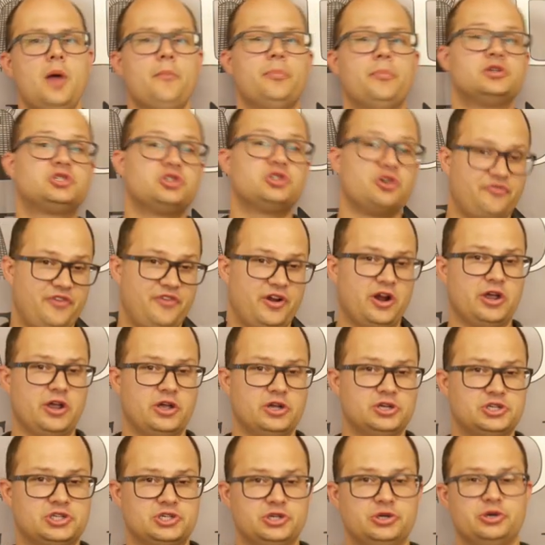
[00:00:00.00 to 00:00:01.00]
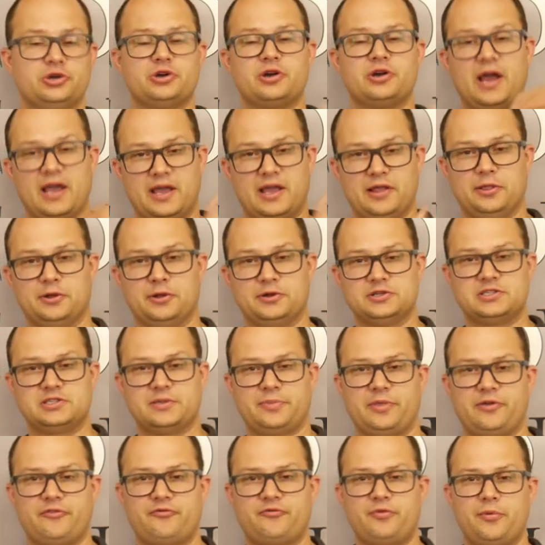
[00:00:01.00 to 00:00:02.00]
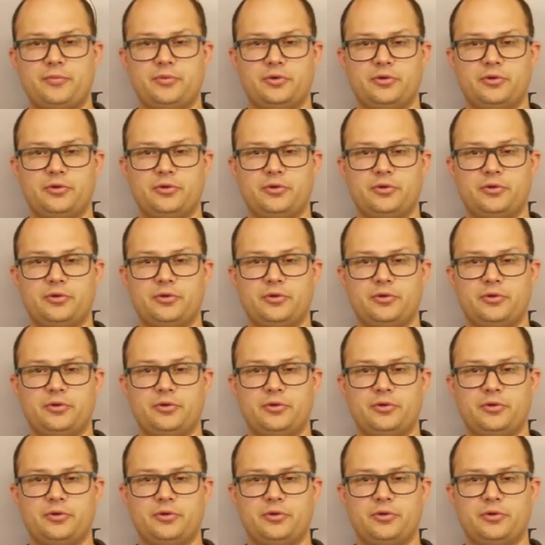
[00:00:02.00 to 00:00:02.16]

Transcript: but you're a very good shooter and I can learn something from